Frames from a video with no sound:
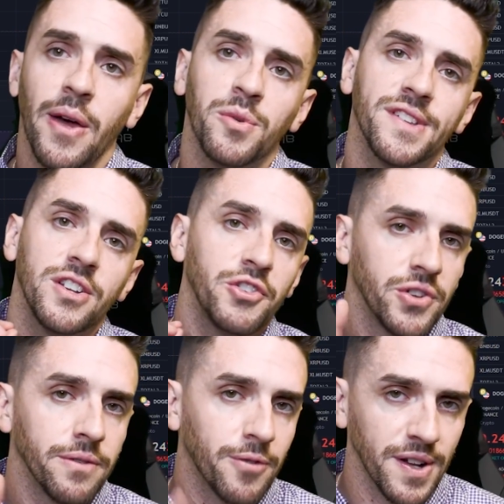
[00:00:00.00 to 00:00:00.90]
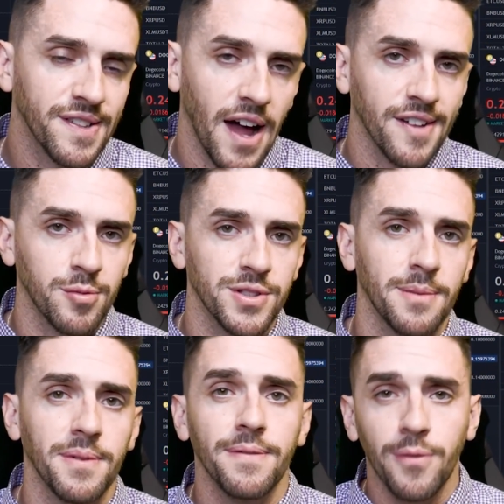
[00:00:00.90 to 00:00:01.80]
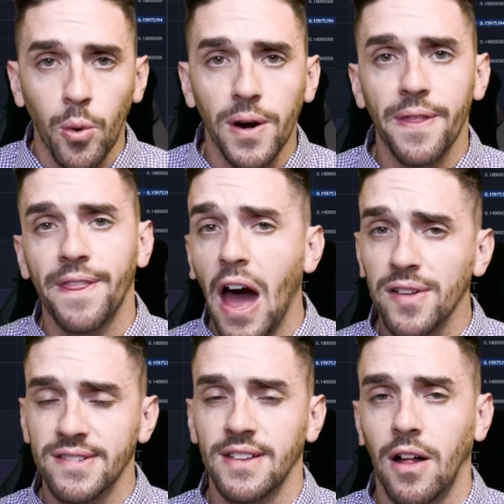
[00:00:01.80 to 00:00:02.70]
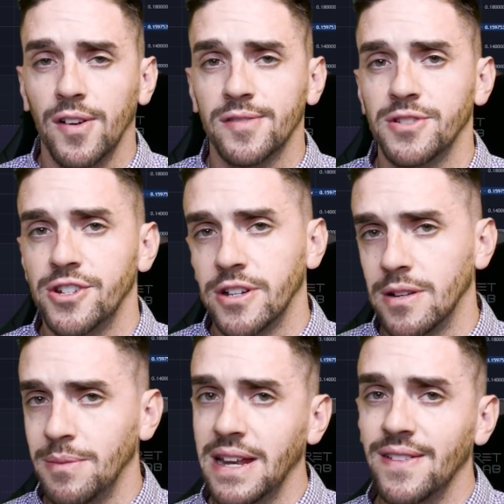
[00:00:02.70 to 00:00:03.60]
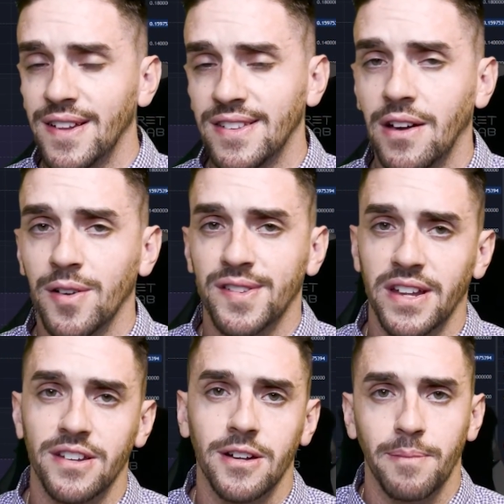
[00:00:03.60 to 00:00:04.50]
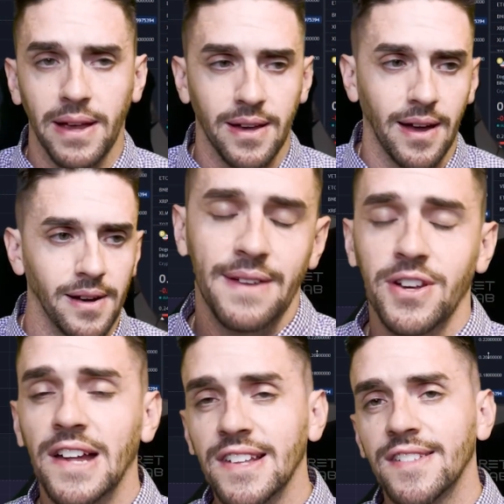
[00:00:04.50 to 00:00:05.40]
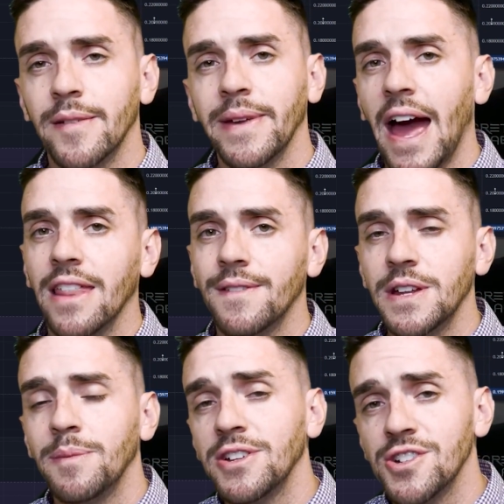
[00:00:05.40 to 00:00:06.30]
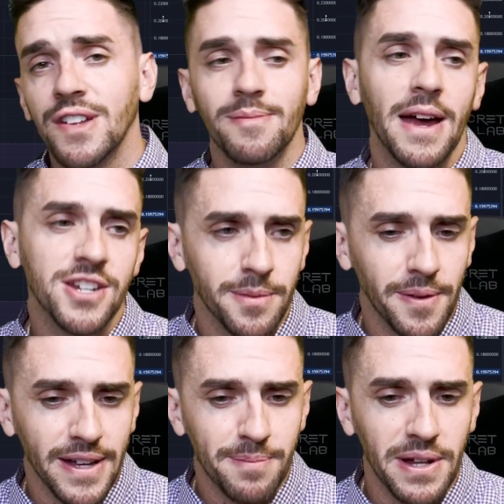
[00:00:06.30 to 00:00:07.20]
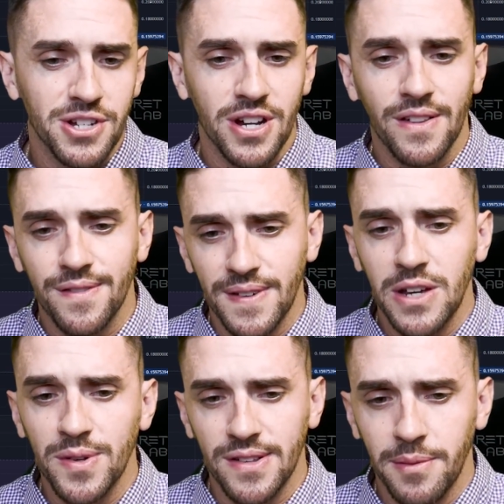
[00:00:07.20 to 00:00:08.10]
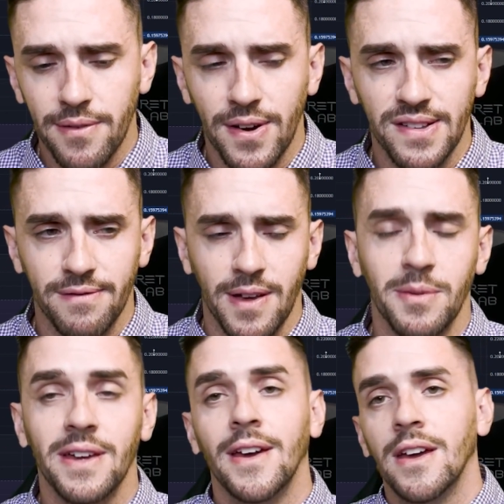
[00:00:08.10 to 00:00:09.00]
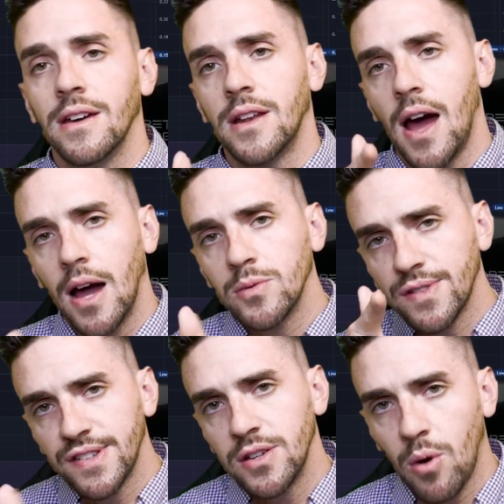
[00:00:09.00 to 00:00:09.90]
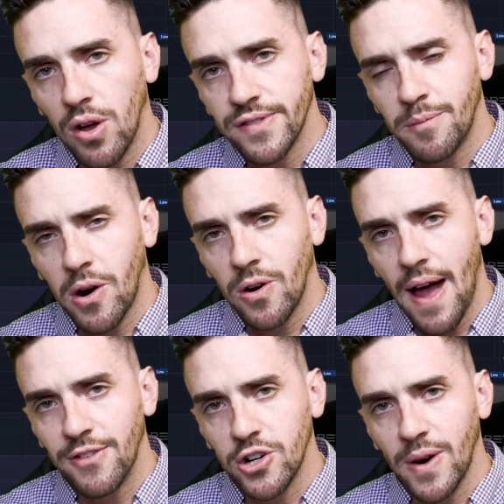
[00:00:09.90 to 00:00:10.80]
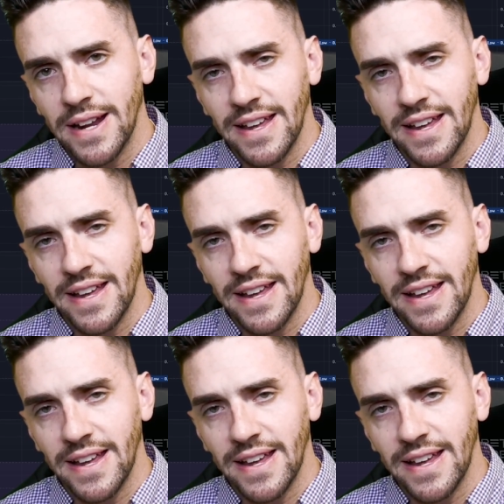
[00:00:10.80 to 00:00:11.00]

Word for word: it will send you two free stocks worth up to $4,000, which you can immediately sell or send to your bank account. If you guys got something out of the video, make sure you smash that like button, share this video with some of your friends and family, and I will see you all tomorrow. Have a great